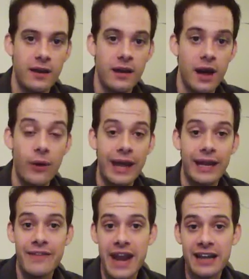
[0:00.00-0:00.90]
Okay,
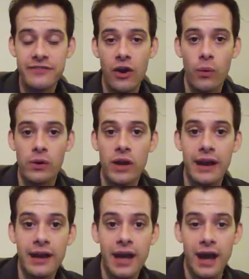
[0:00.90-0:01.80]
in the next video, we'll look
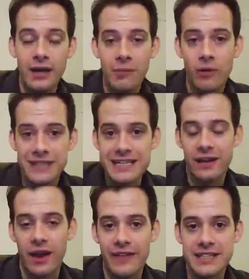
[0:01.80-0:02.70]
at a little more detail
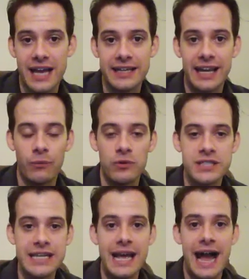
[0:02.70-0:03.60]
on this idea and we'll
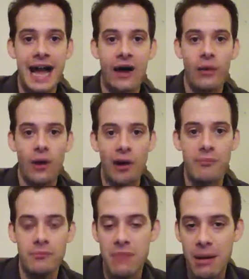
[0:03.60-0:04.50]
see how our
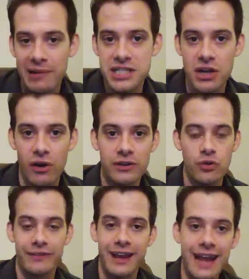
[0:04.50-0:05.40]
memories are
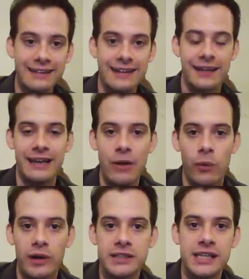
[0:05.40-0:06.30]
sort of connected in
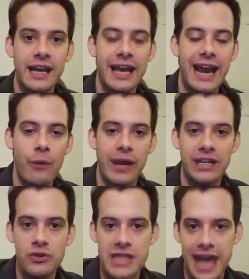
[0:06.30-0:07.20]
networks and how we can
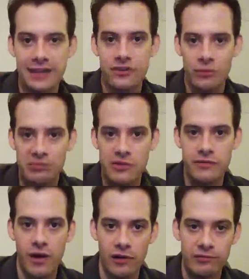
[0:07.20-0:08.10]
use that to improve
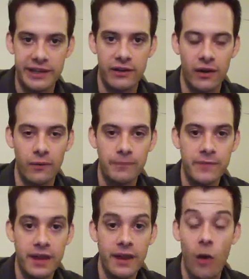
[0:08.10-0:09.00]
our recall.
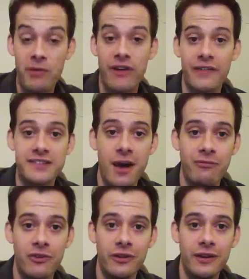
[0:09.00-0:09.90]
I hope you found this
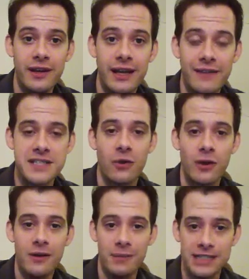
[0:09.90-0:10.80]
helpful. If so,
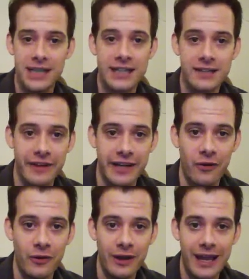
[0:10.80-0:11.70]
please like the video
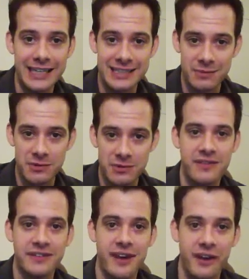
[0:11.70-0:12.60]
and subscribe to the
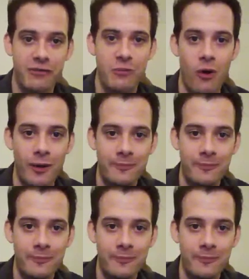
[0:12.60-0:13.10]
channel for more.